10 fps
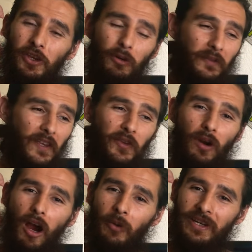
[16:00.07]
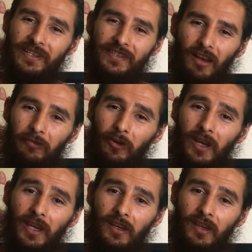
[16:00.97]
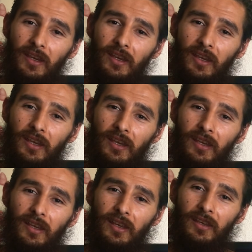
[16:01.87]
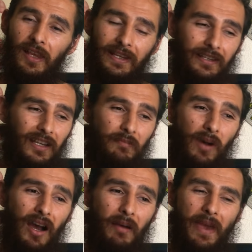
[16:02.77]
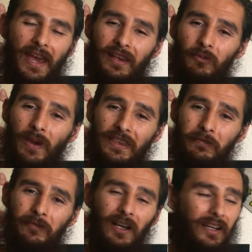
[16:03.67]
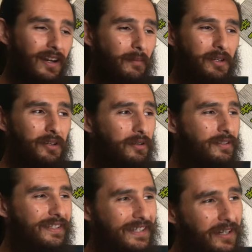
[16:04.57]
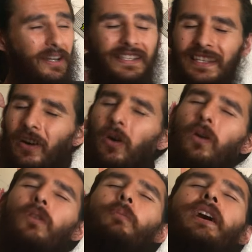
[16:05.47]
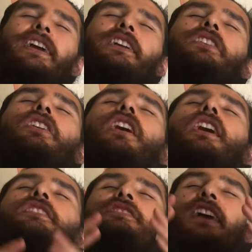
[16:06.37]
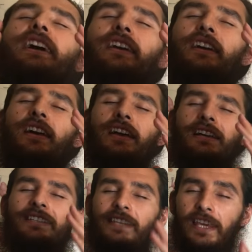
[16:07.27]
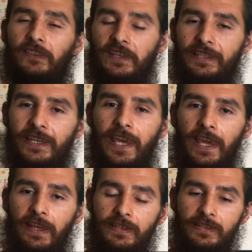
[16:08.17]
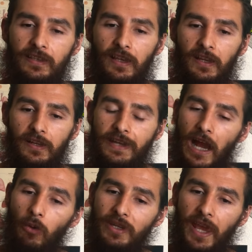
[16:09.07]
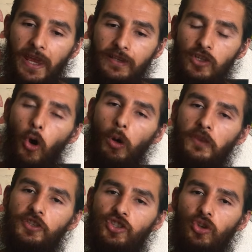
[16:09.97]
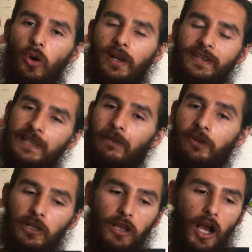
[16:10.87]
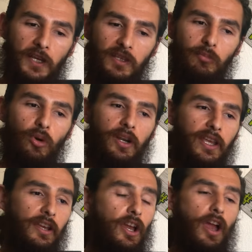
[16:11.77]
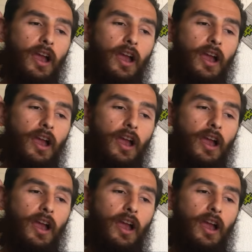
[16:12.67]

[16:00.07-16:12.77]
You don't think they're already suffering? Like, come on, man. Wake the fuck up, dude. Seriously. Oh my gosh. Like, seeing these kids nowadays go to the store at 7 o'clock in the morning